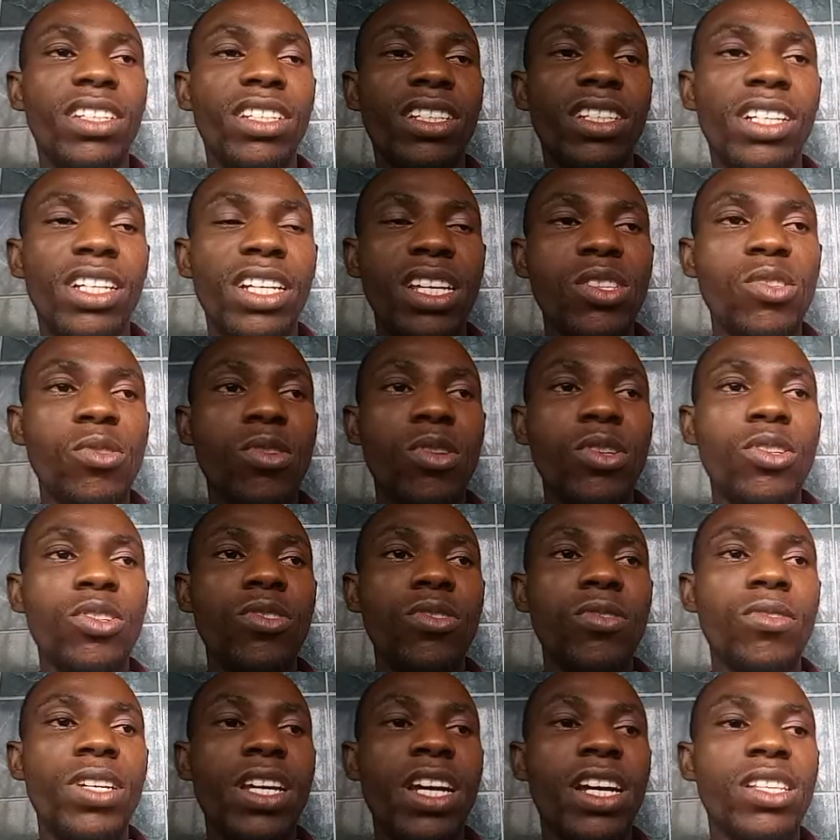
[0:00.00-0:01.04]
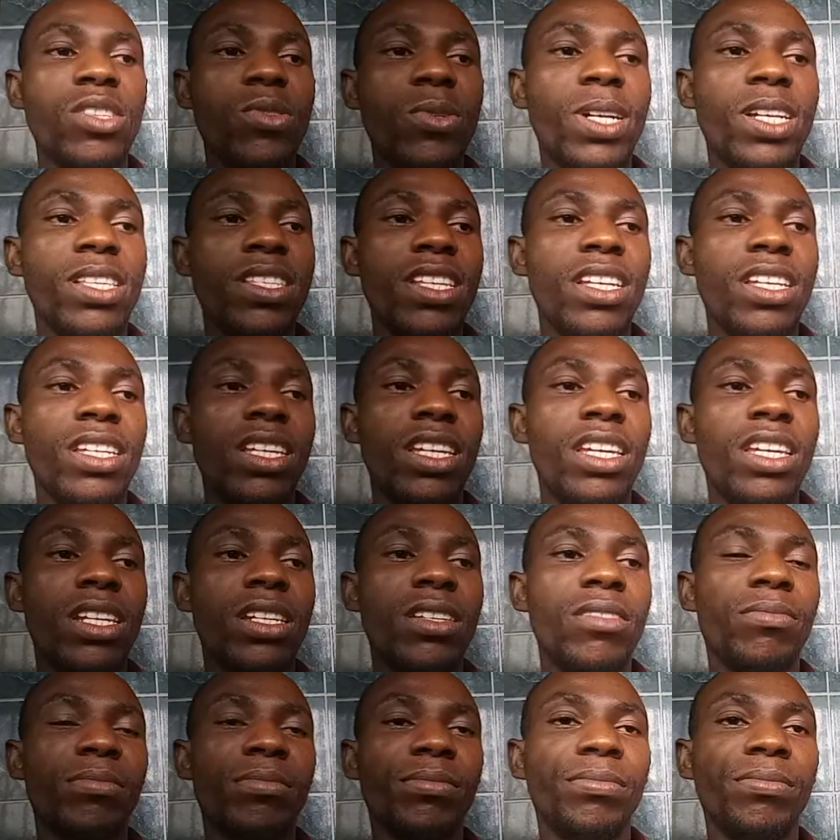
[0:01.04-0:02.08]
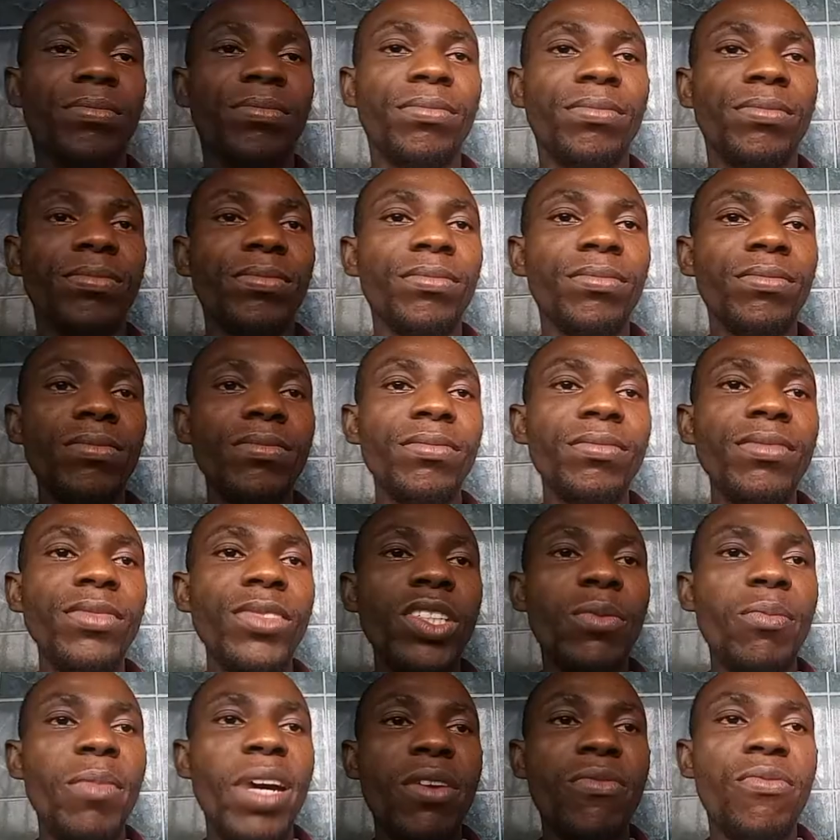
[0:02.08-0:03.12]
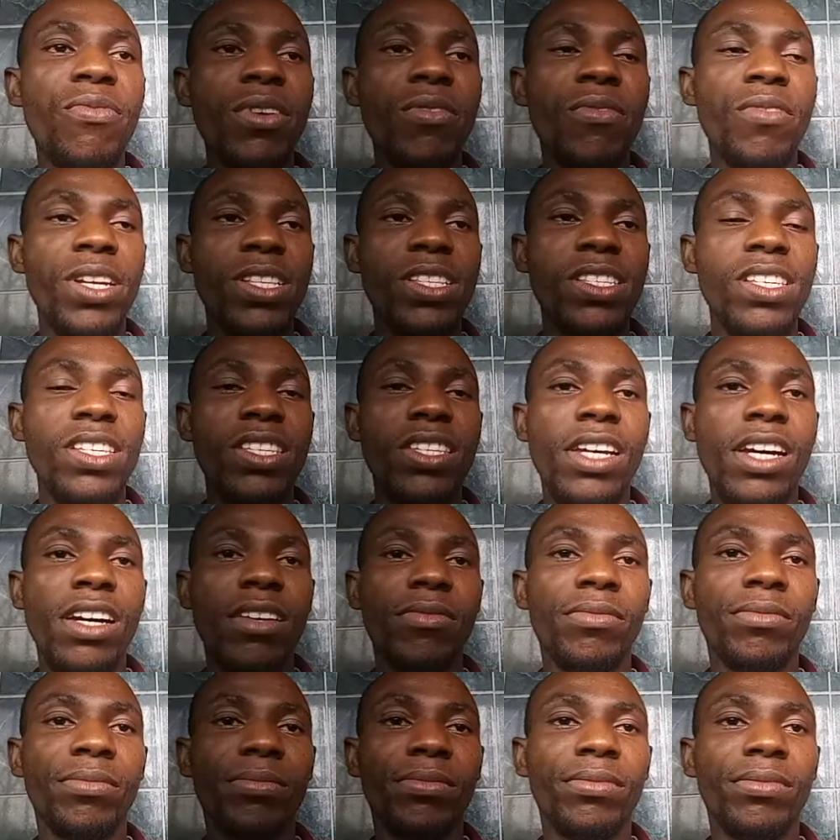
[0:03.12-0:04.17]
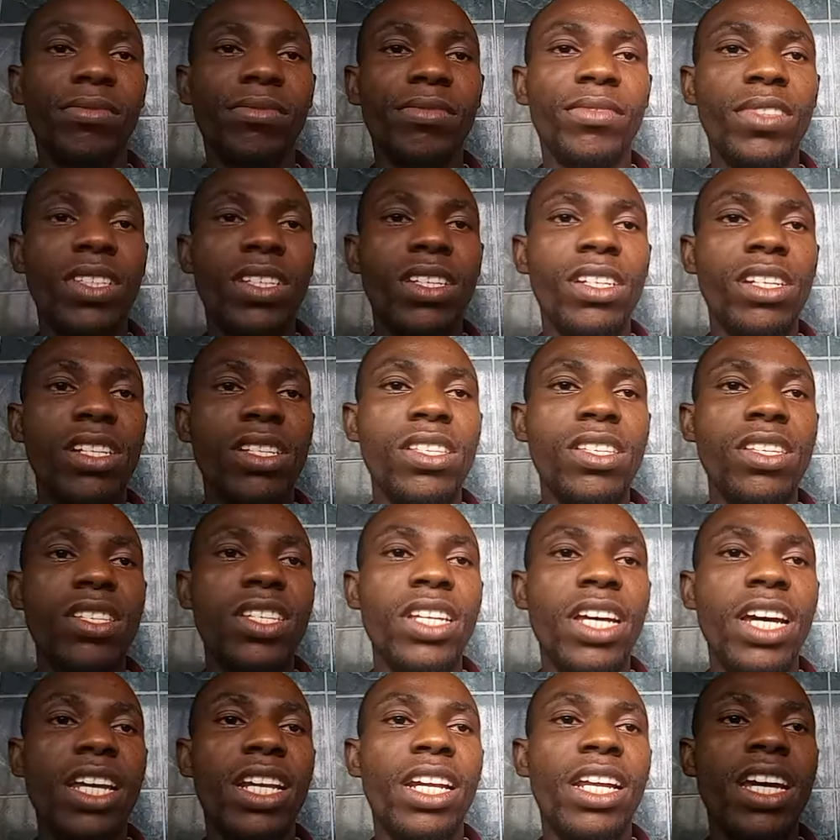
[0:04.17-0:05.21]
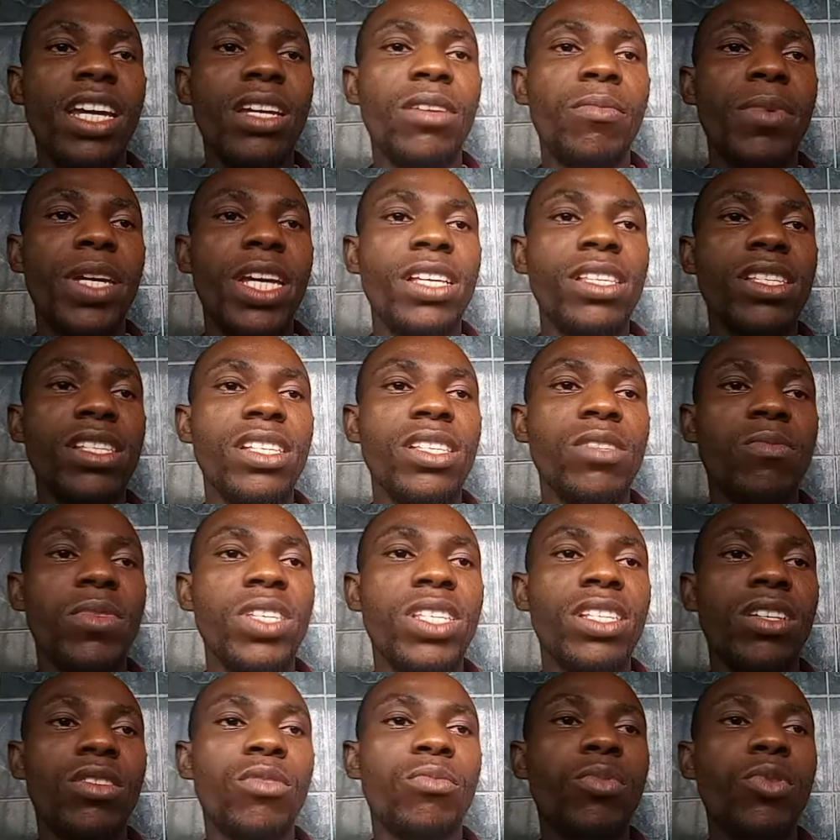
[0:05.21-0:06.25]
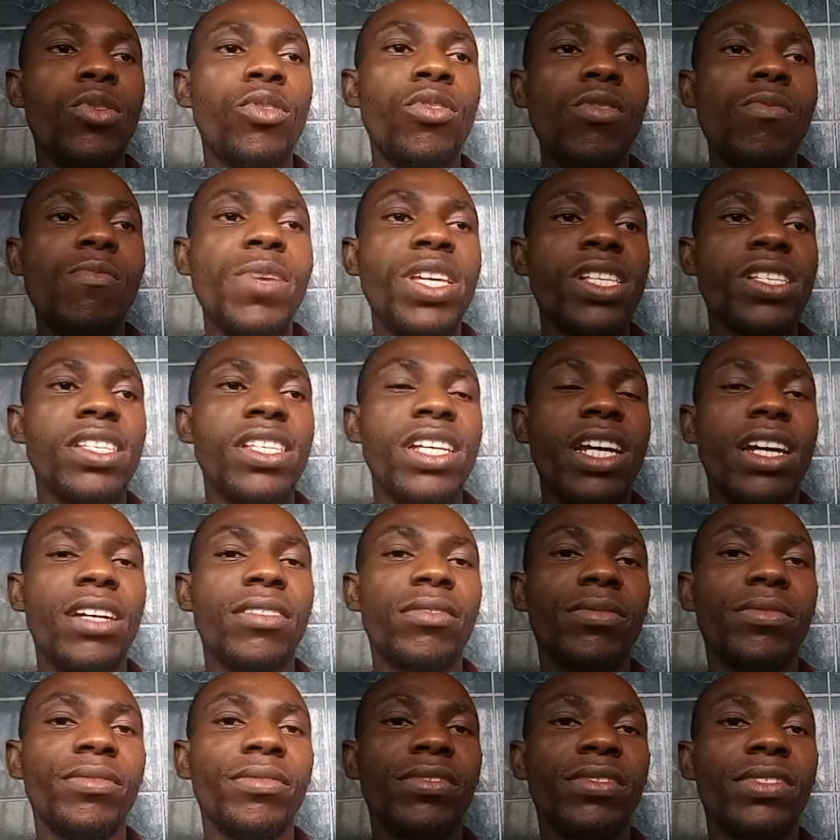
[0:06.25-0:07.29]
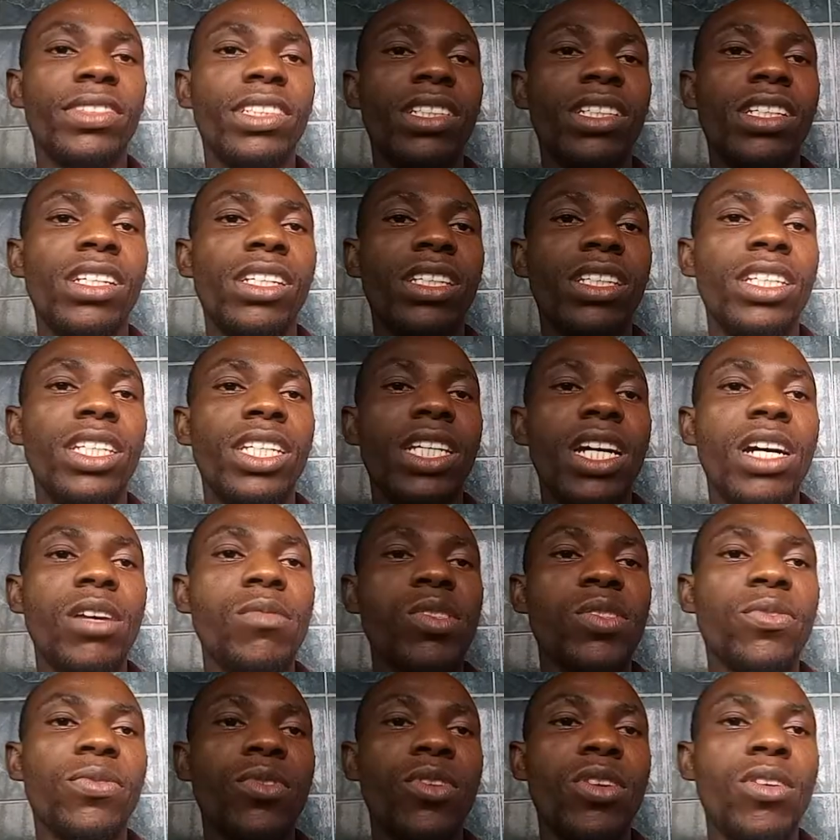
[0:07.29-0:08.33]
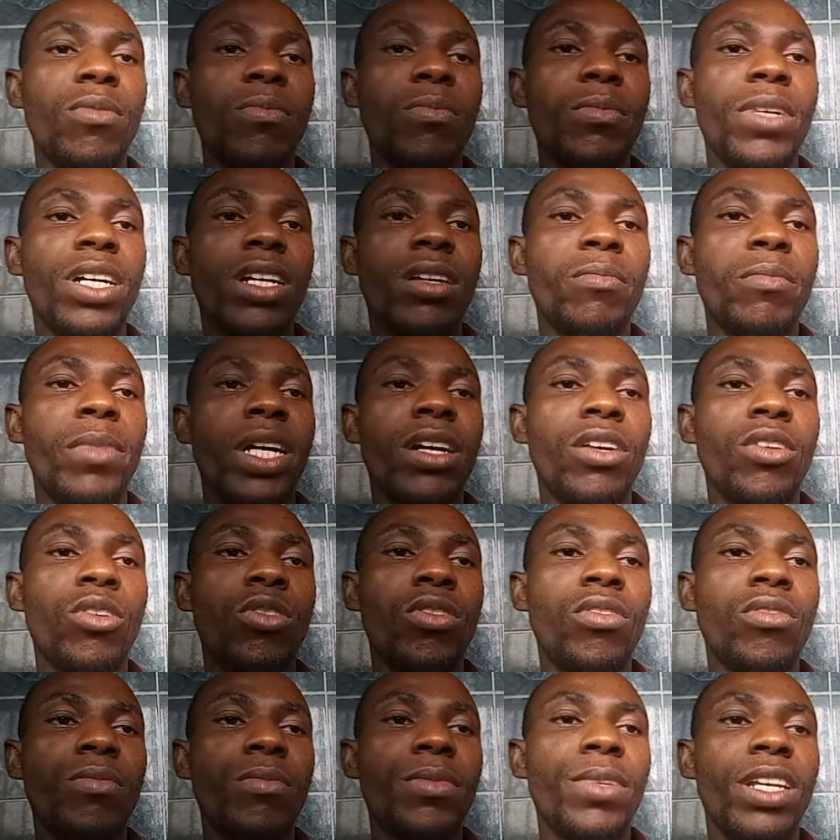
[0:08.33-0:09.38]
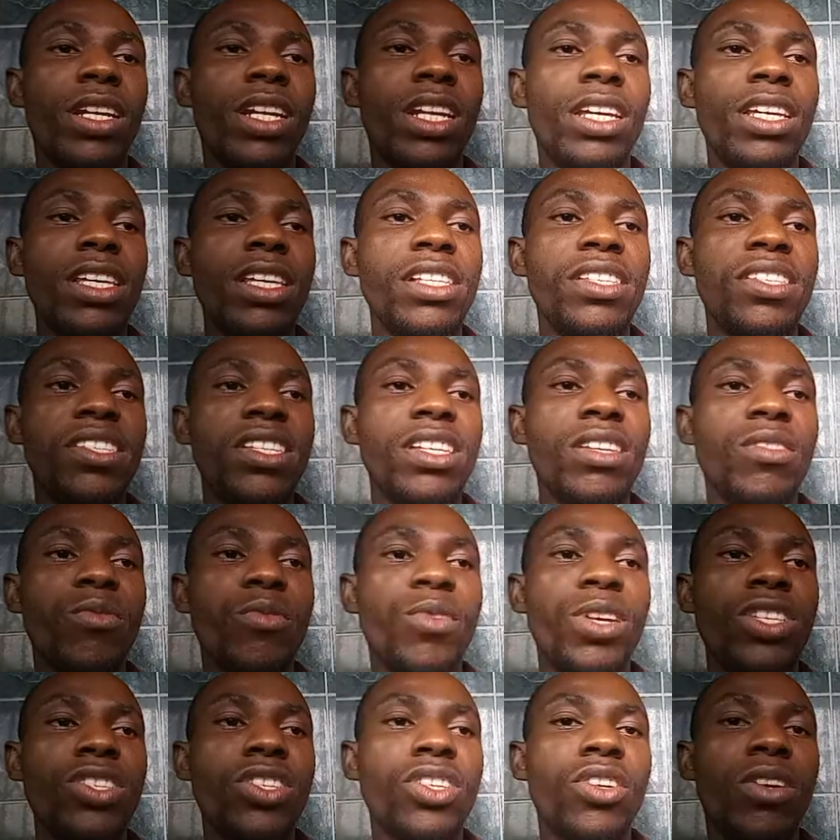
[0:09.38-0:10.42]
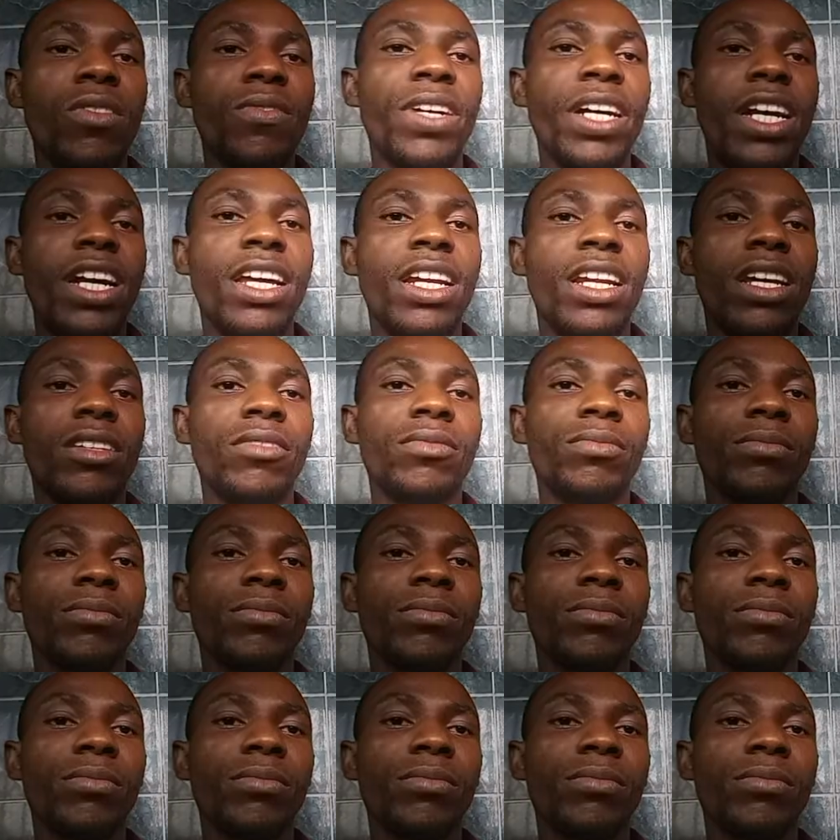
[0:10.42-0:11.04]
Let's go through that once again. My favorite teacher. The teacher I like best is Mr. Opoku Mensah. He comes from Amankum in the eastern region of Ghana.